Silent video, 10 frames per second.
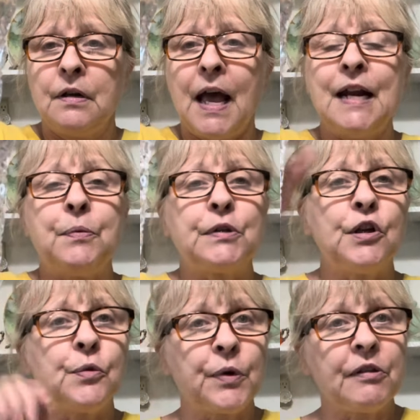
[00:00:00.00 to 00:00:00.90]
And it would
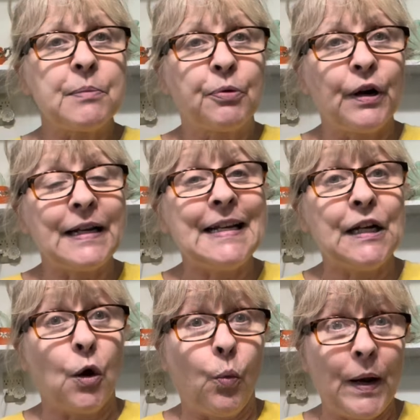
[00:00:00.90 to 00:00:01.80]
look really pretty in
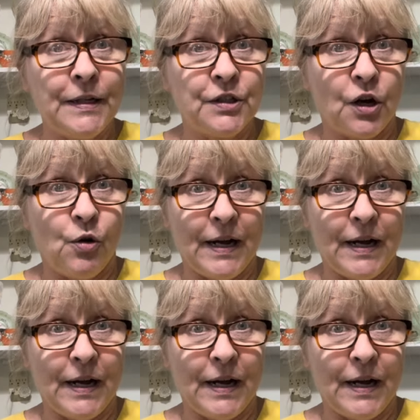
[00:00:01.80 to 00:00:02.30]
a window,